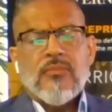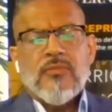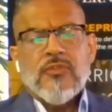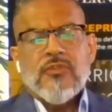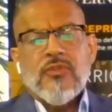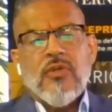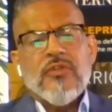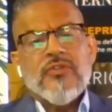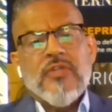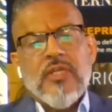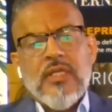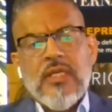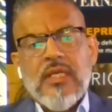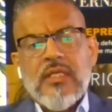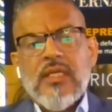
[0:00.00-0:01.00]
starts to
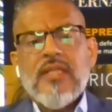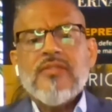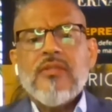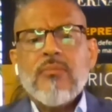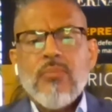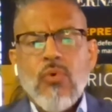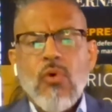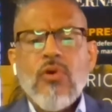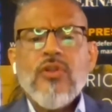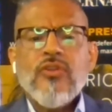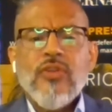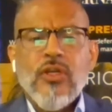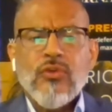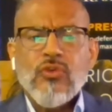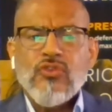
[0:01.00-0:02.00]
hit, it's important
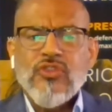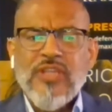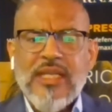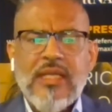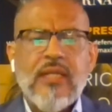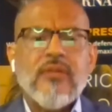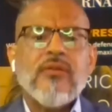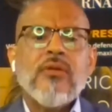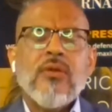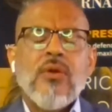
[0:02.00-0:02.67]
to understand